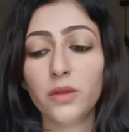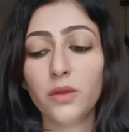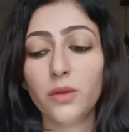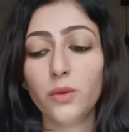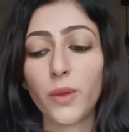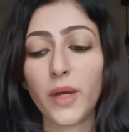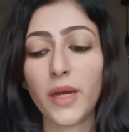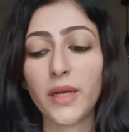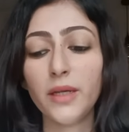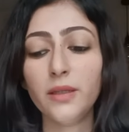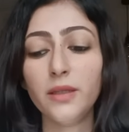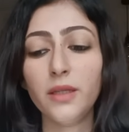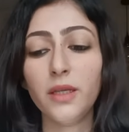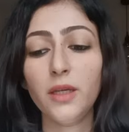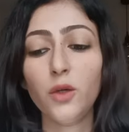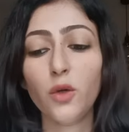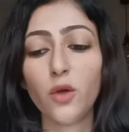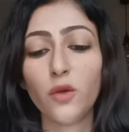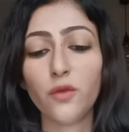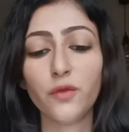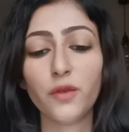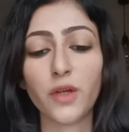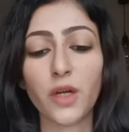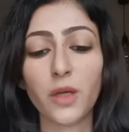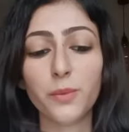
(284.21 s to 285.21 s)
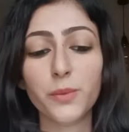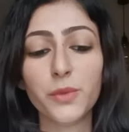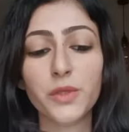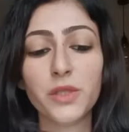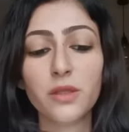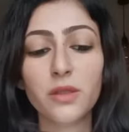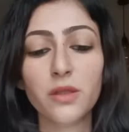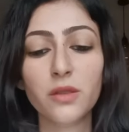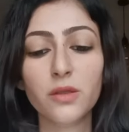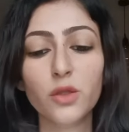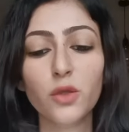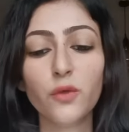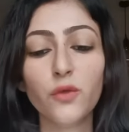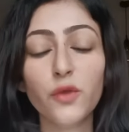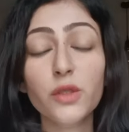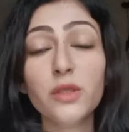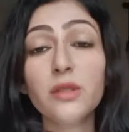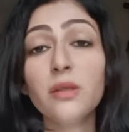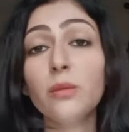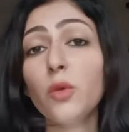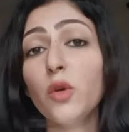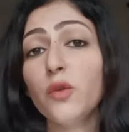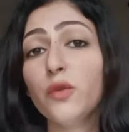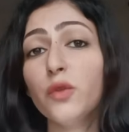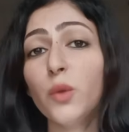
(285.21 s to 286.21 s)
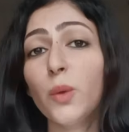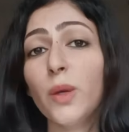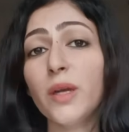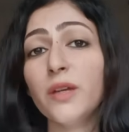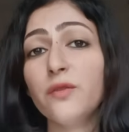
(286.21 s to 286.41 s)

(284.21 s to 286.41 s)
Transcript: Right. King of Cups. So for some of you,